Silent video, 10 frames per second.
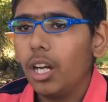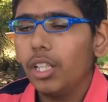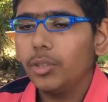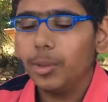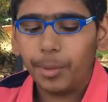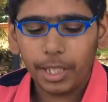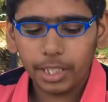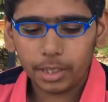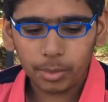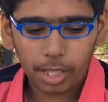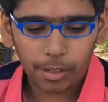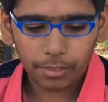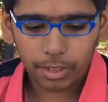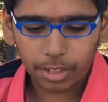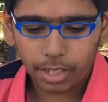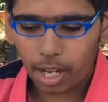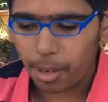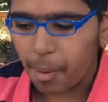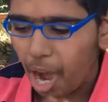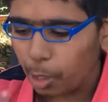In robotics, we have learned
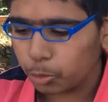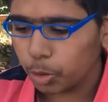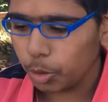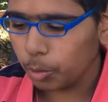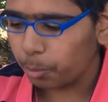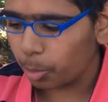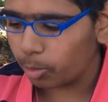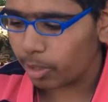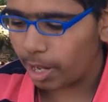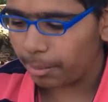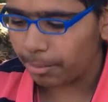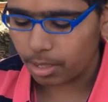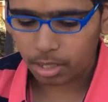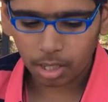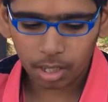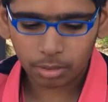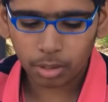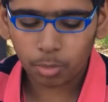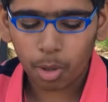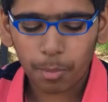how to program
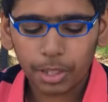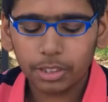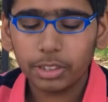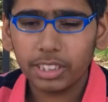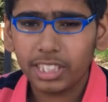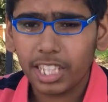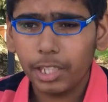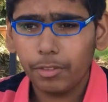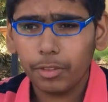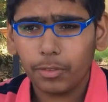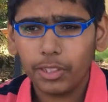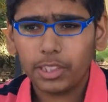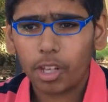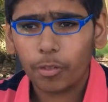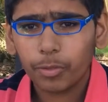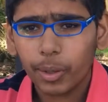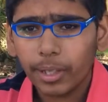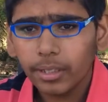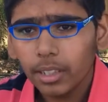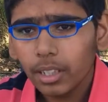the robots using the EV3 software.
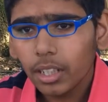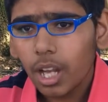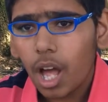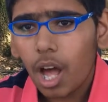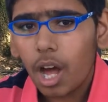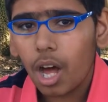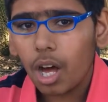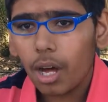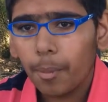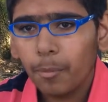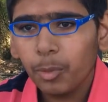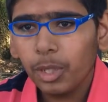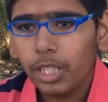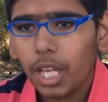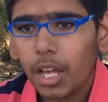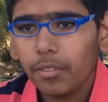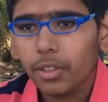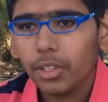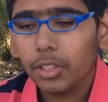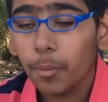We have
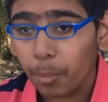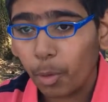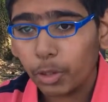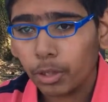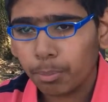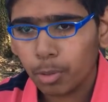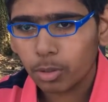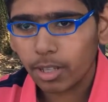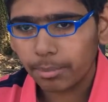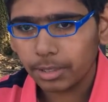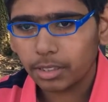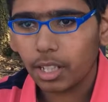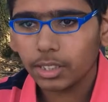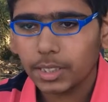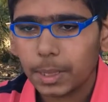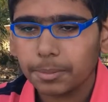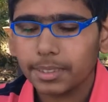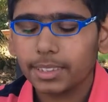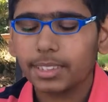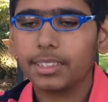learned important programming
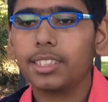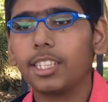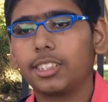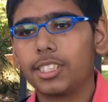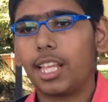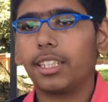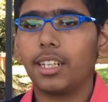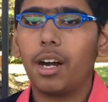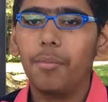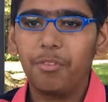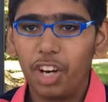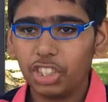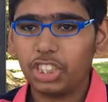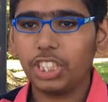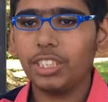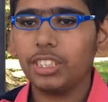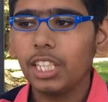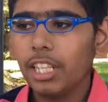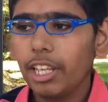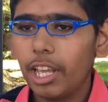concepts such like functions,
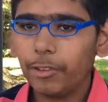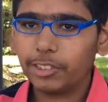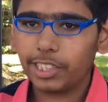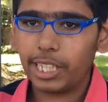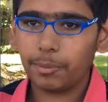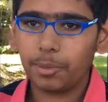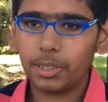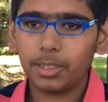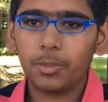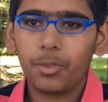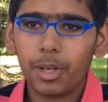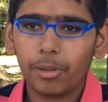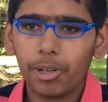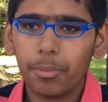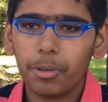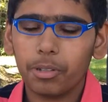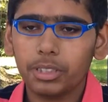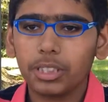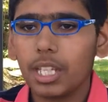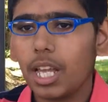if statements,
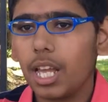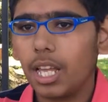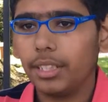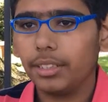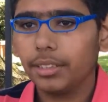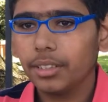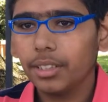variables, and